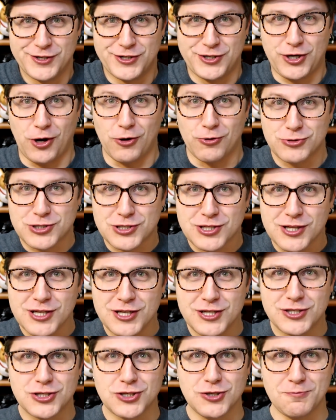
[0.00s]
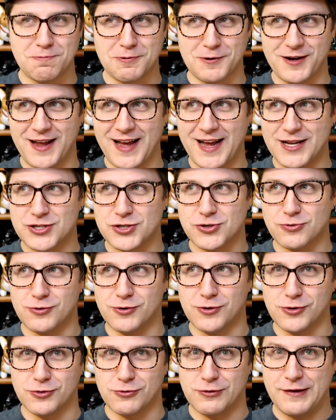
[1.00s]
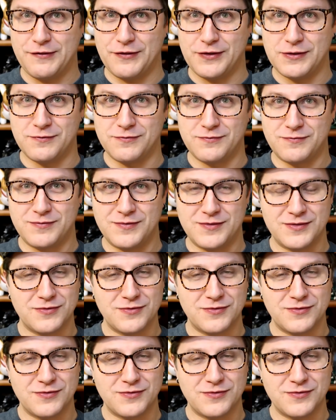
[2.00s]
ghostly, supernatural, or even